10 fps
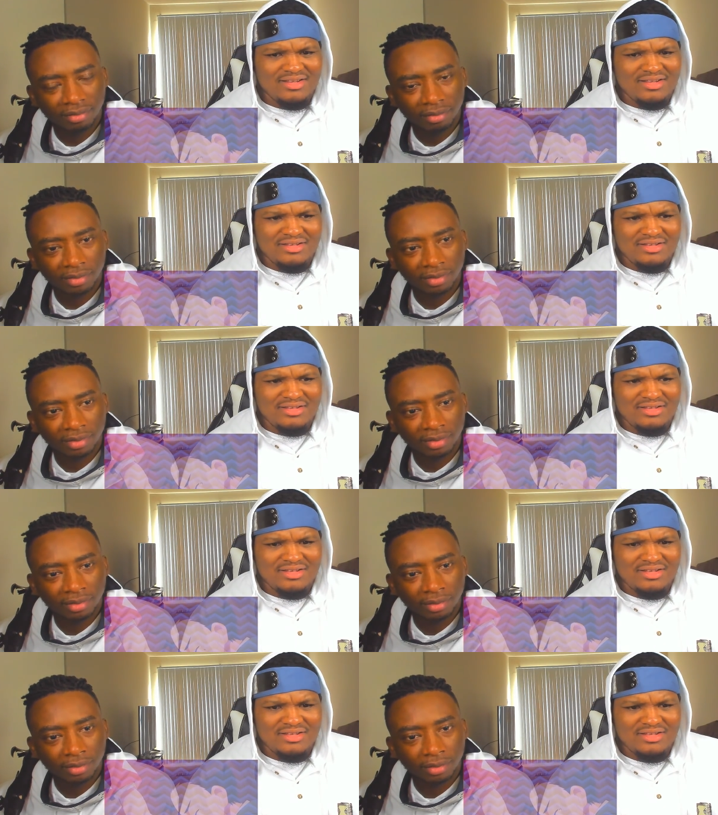
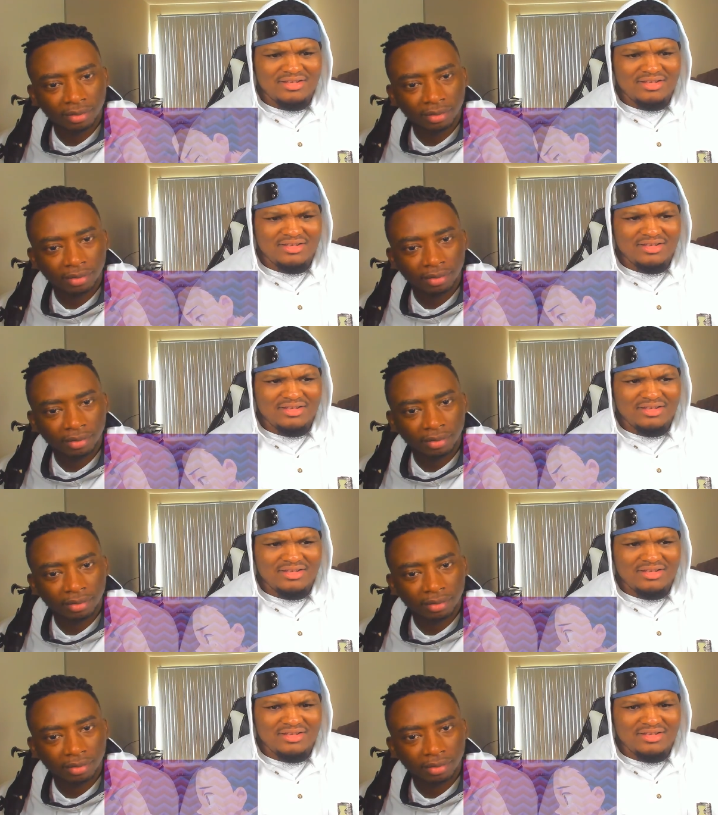
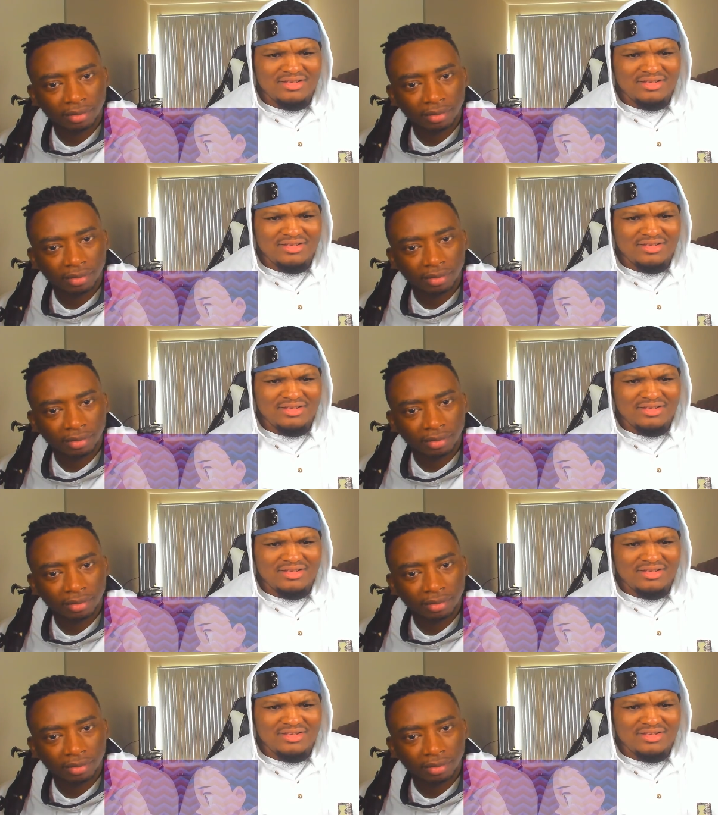(silence)